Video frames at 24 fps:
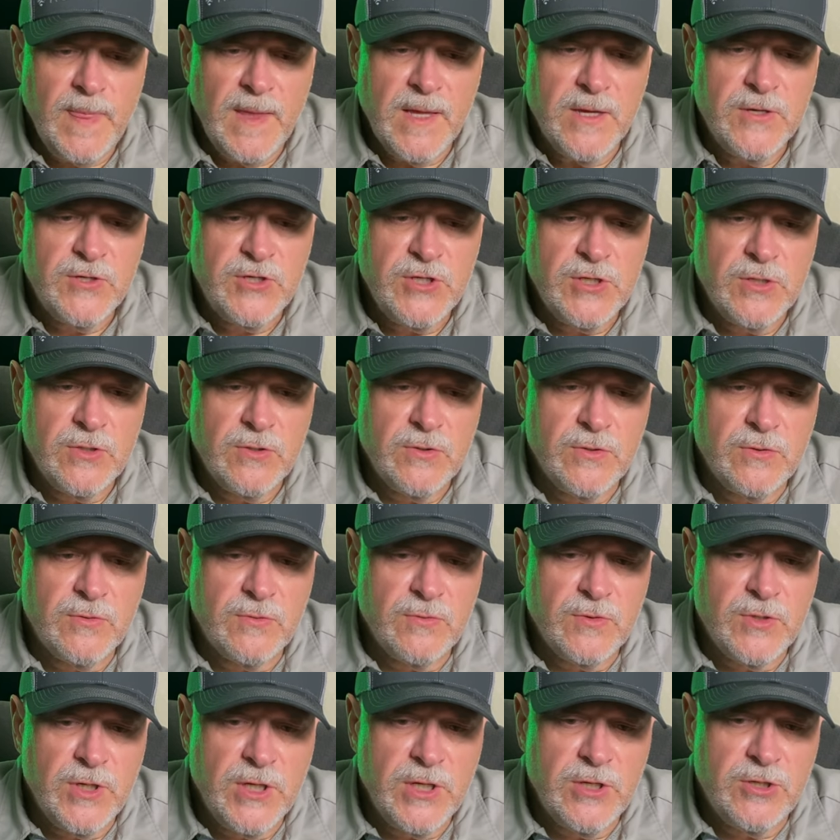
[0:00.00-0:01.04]
is
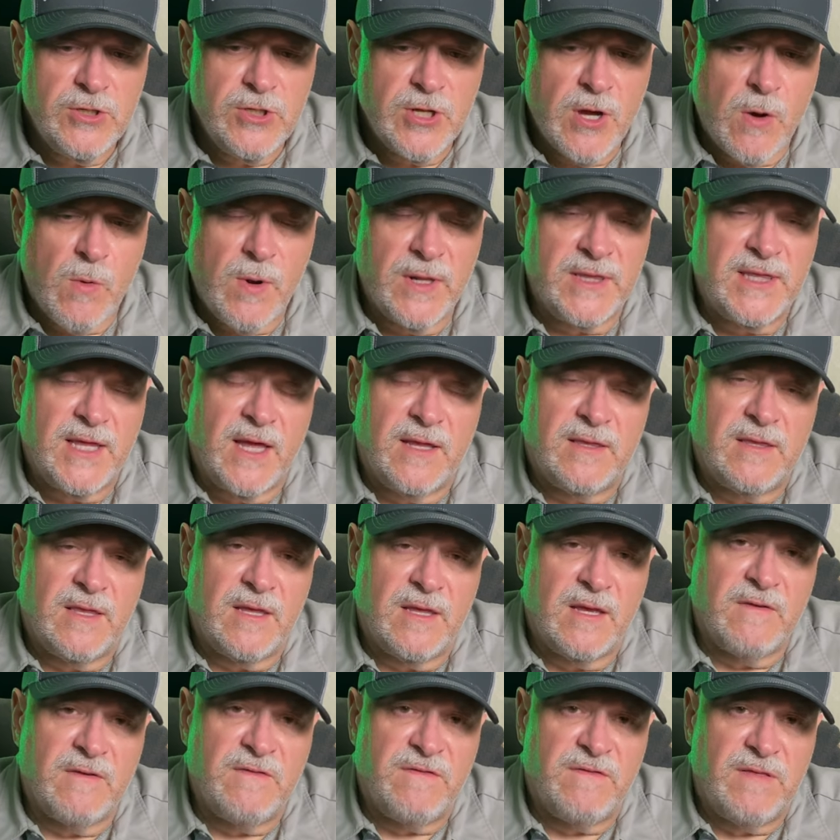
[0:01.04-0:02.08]
you, you don't want that
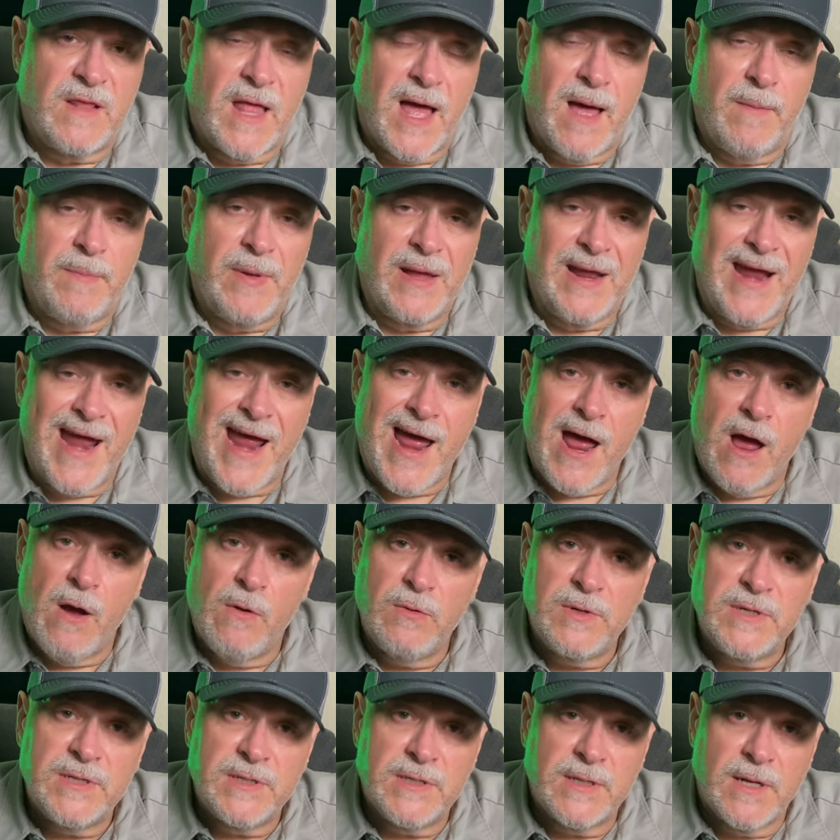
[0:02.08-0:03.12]
thing flopping
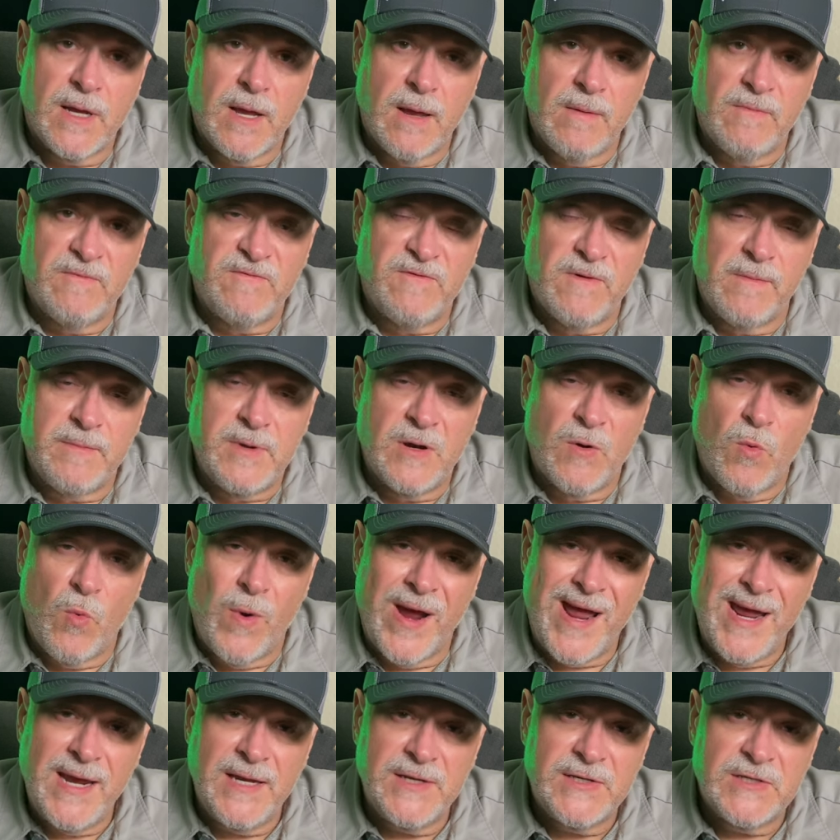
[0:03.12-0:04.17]
out um, from your
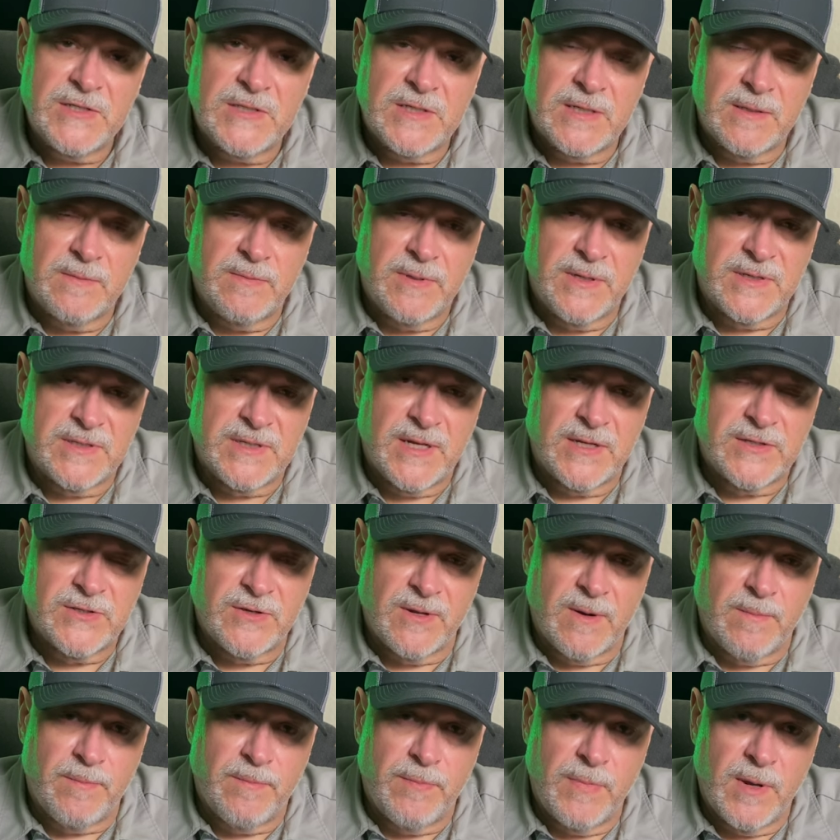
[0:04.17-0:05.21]
waist because that's
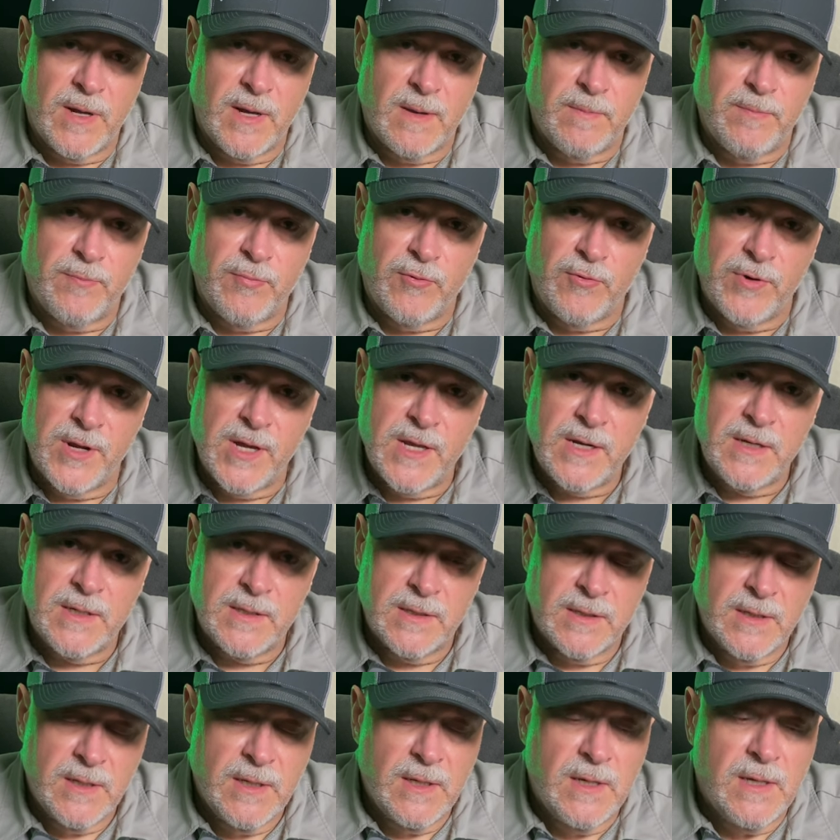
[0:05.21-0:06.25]
gonna um, print.
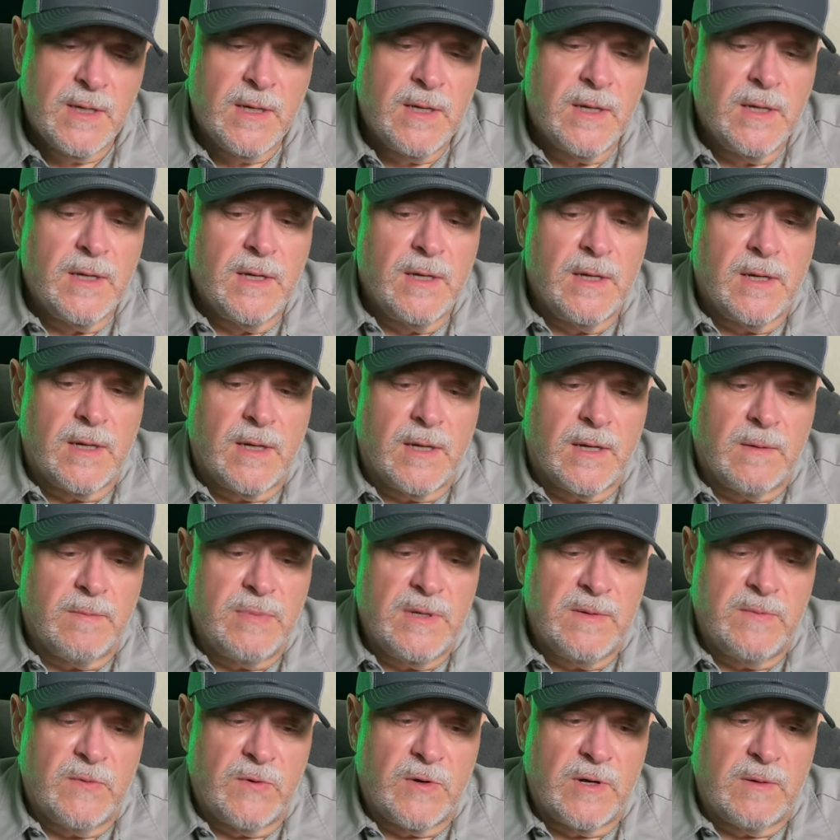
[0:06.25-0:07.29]
Uh,
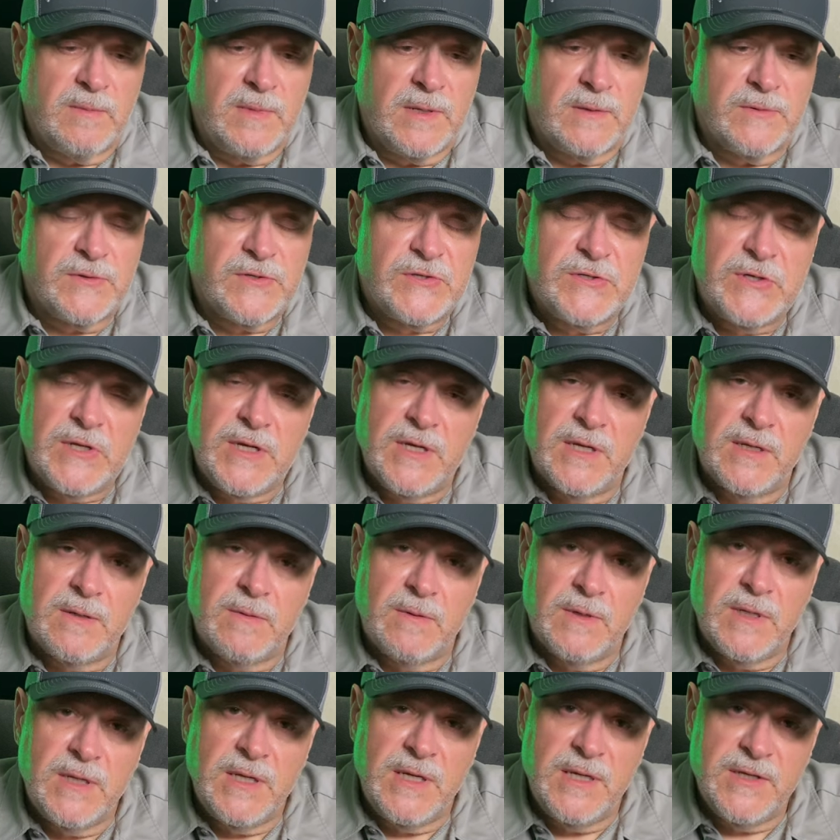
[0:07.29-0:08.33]
people are gonna be able to see it
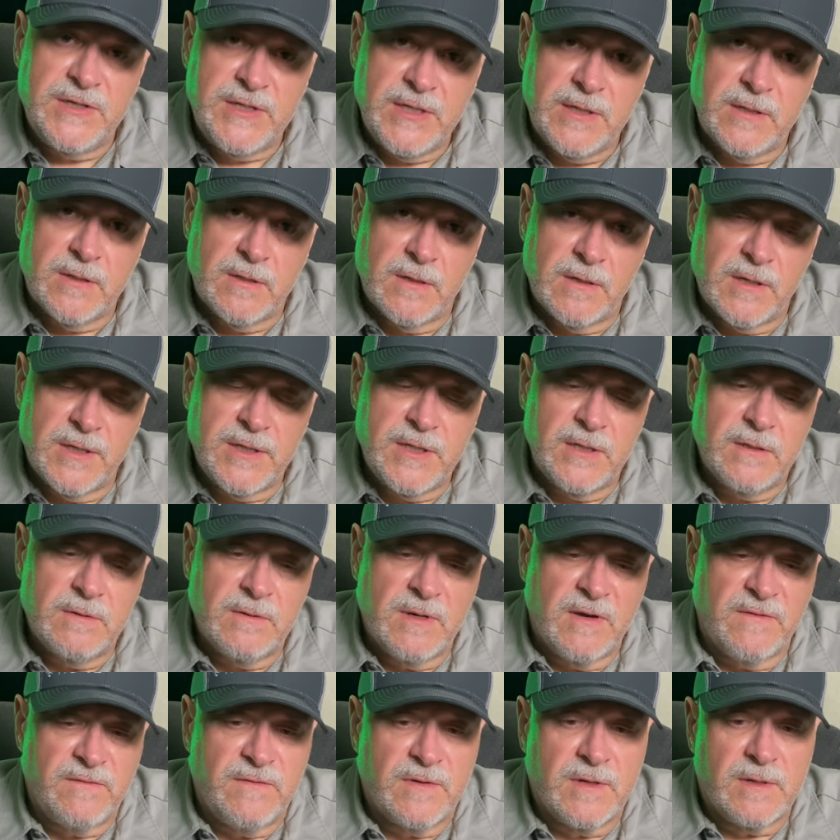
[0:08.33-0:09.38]
easier on you
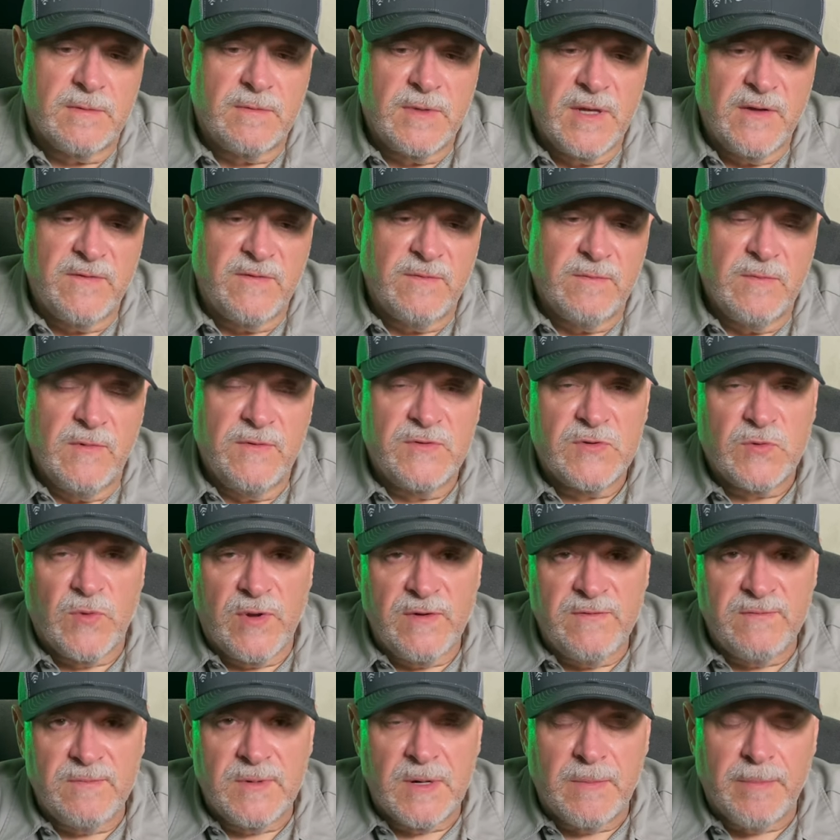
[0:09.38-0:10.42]
if it, if it moves away
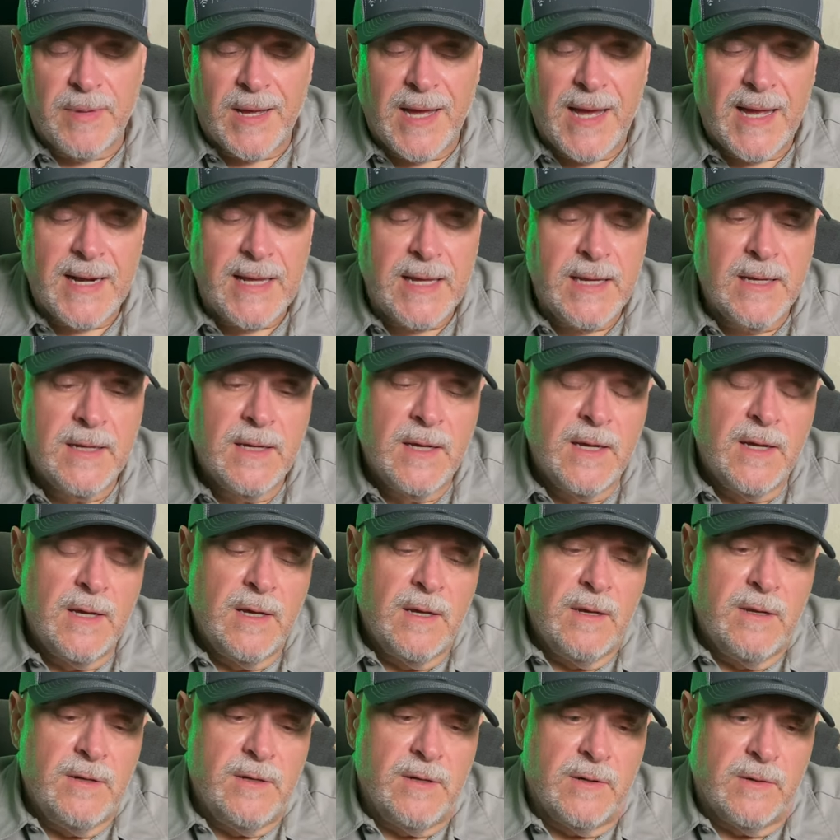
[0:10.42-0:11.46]
from your body.
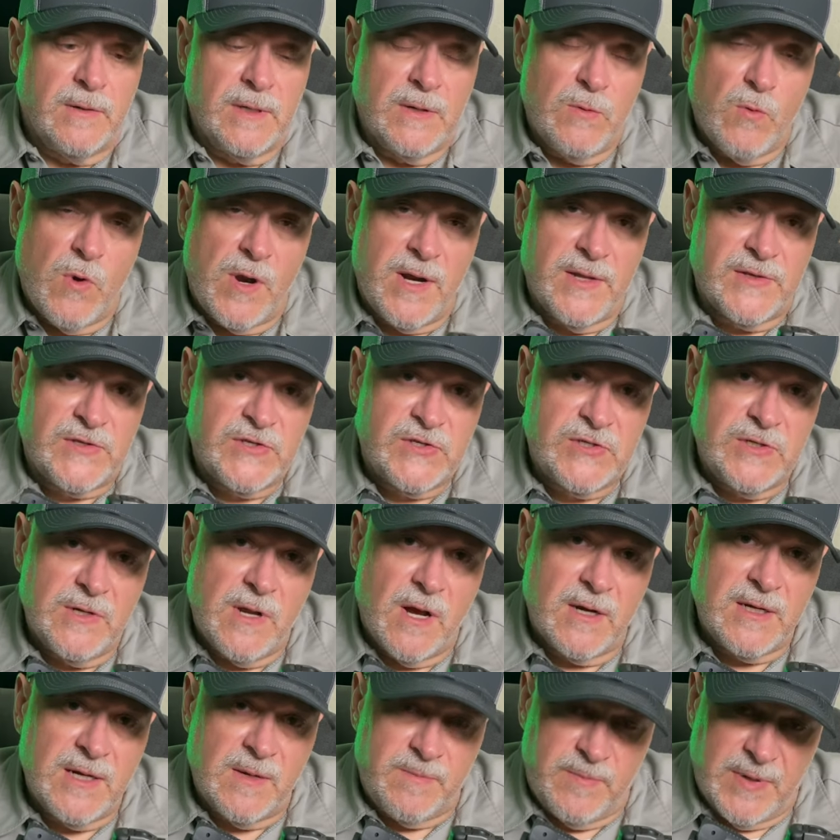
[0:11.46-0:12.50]
You really want it
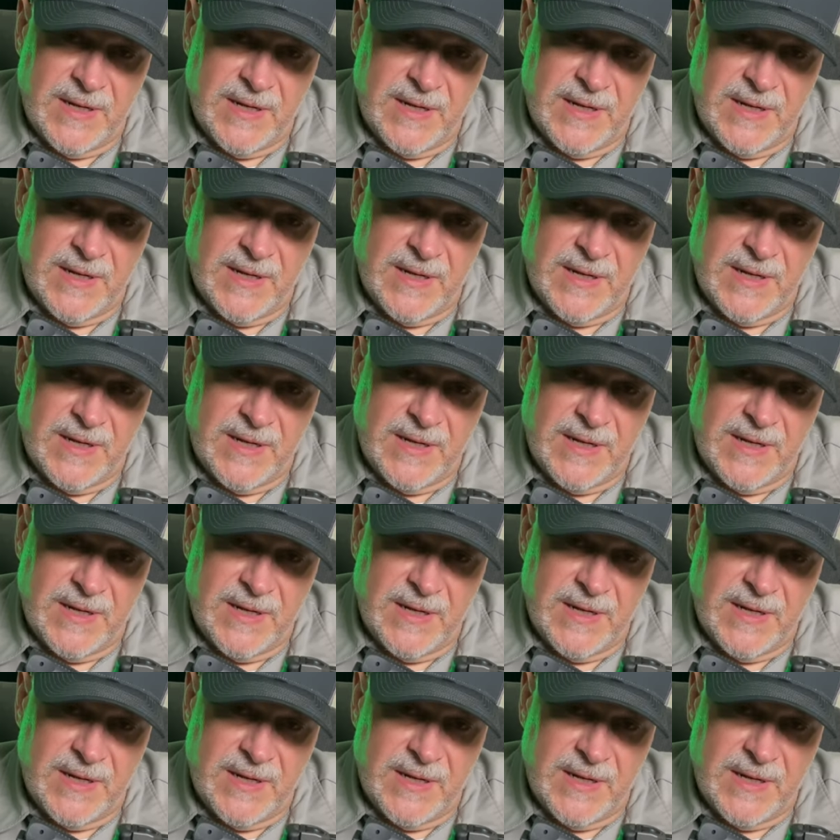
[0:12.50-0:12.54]
snugged up